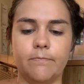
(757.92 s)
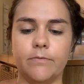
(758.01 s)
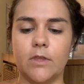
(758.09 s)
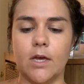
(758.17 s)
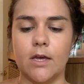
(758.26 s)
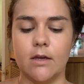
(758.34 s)

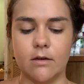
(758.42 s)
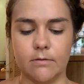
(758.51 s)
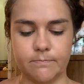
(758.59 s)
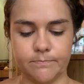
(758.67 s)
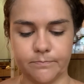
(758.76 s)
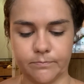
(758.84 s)
like
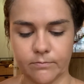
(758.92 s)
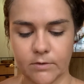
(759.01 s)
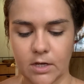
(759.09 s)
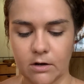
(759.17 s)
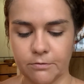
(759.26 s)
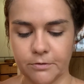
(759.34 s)

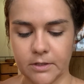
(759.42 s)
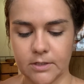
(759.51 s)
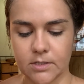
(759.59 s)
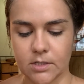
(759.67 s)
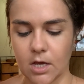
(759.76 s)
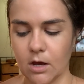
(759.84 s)
carefully
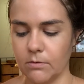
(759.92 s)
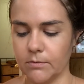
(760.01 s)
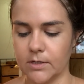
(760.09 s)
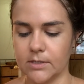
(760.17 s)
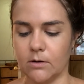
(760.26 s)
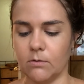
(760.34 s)
slow
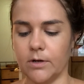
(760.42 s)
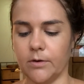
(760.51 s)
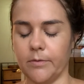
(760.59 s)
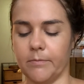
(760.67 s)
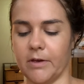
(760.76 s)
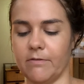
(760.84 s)
because I don't
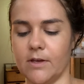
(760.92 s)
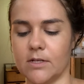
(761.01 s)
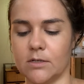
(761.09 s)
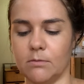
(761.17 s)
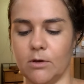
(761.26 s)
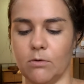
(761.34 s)
want my face
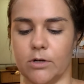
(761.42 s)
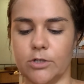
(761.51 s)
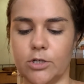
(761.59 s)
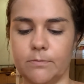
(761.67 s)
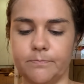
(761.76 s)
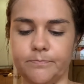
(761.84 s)
to be orange.